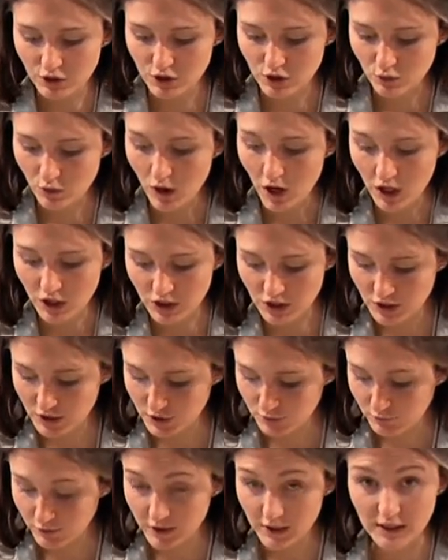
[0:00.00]
the squash
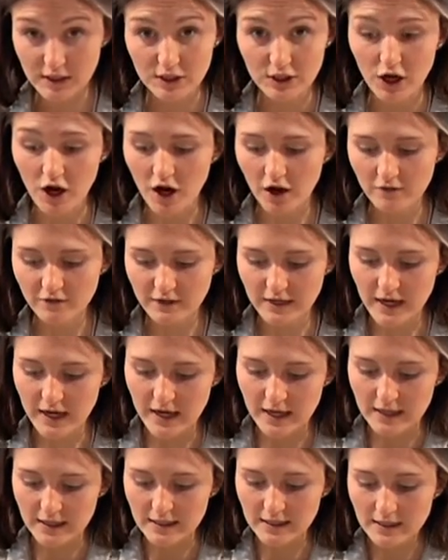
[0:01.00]
is really soft
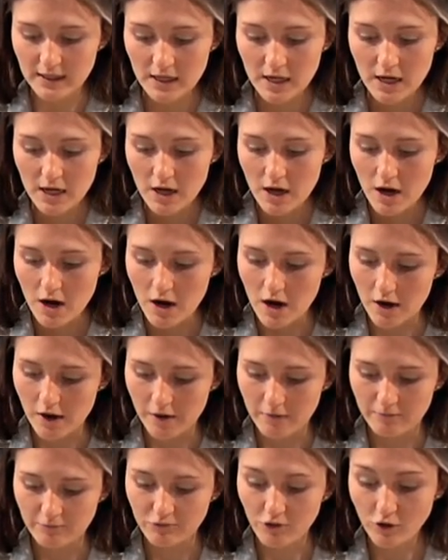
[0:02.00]
and
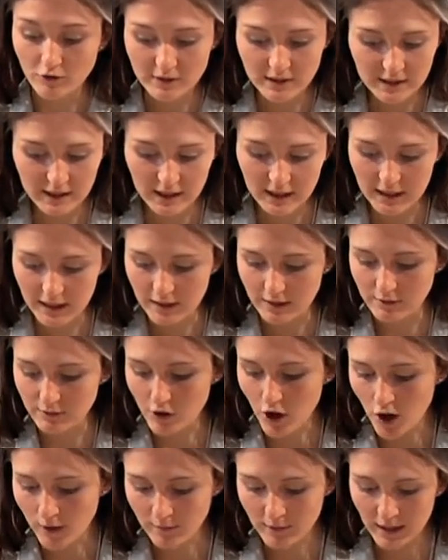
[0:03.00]
um, roasted and
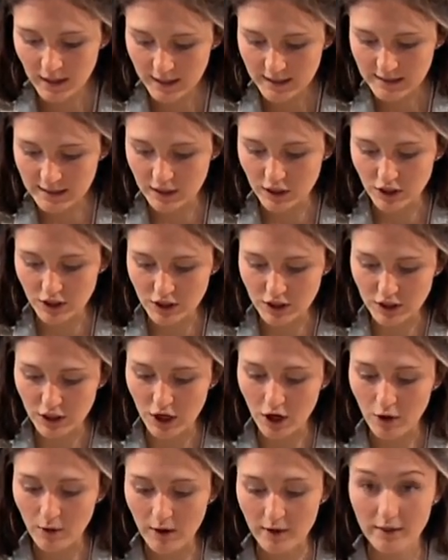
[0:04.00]
caramelized and good to
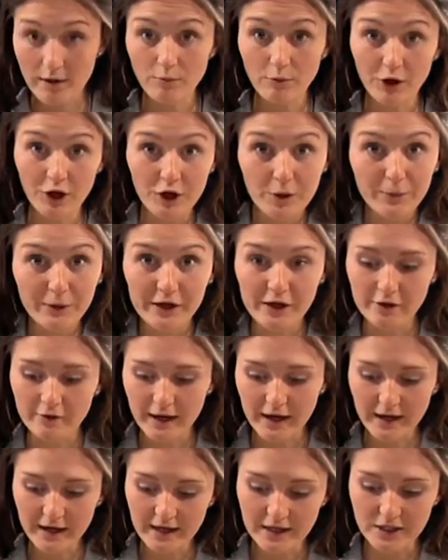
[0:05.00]
go. And then we're gonna
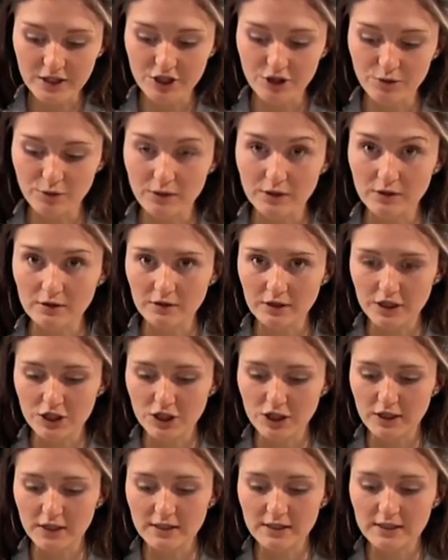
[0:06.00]
puree it into a
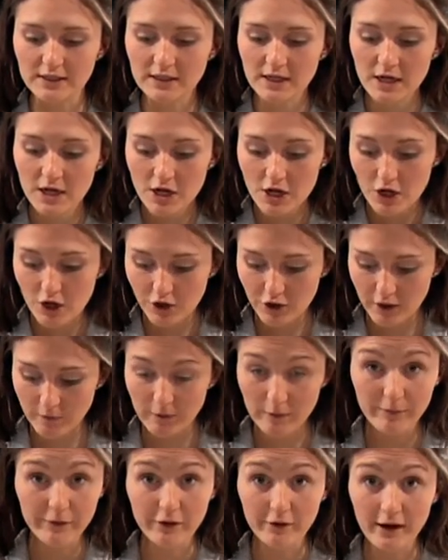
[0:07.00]
delicious
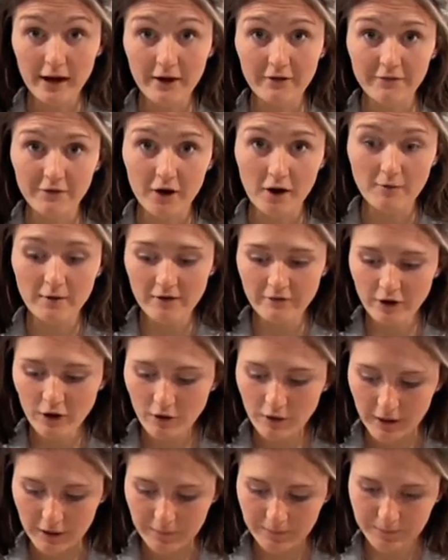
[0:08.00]
creamy puree for our
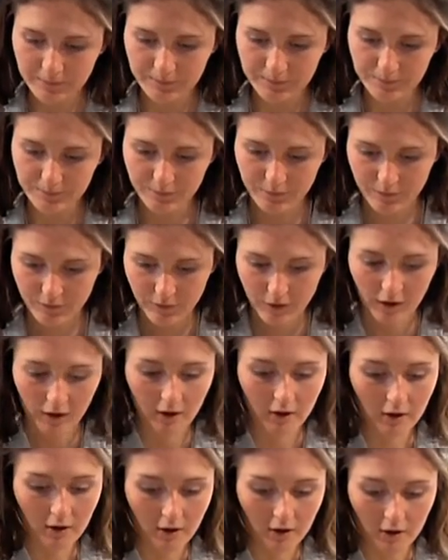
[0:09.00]
ravioli.
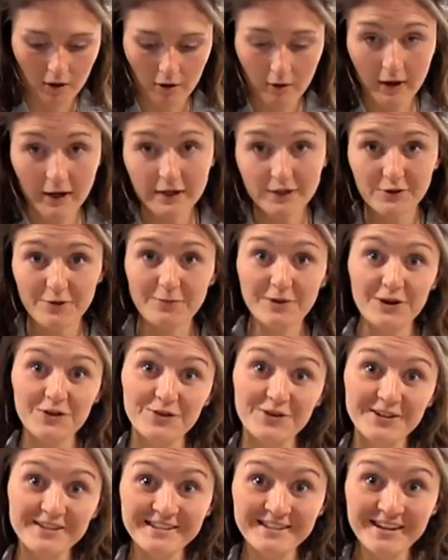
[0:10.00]
Okay, so I'm gonna
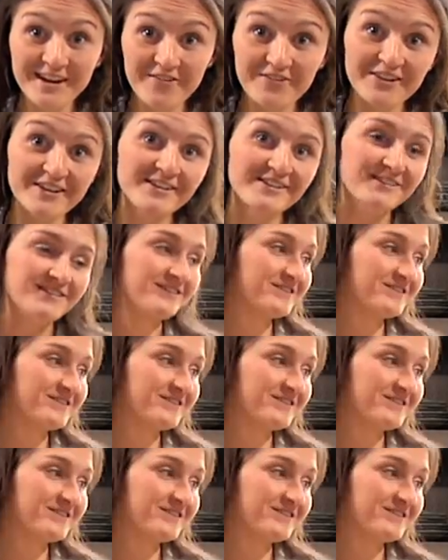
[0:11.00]
throw this in the oven.